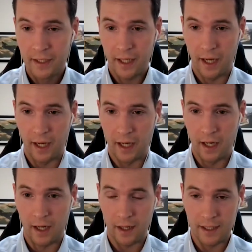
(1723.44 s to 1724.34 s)

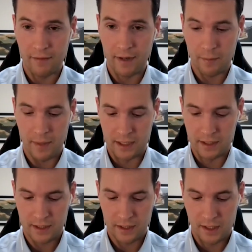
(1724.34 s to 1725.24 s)
I highly
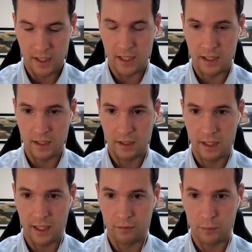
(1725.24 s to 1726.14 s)
recommend the
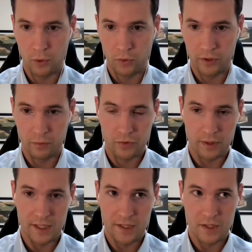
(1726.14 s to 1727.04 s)
report that was
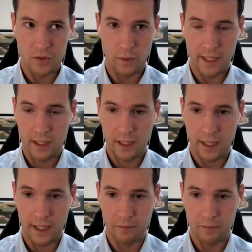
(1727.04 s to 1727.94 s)
released this week
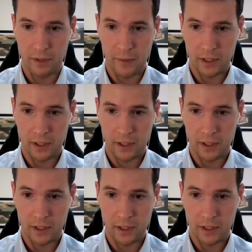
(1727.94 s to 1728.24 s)
by my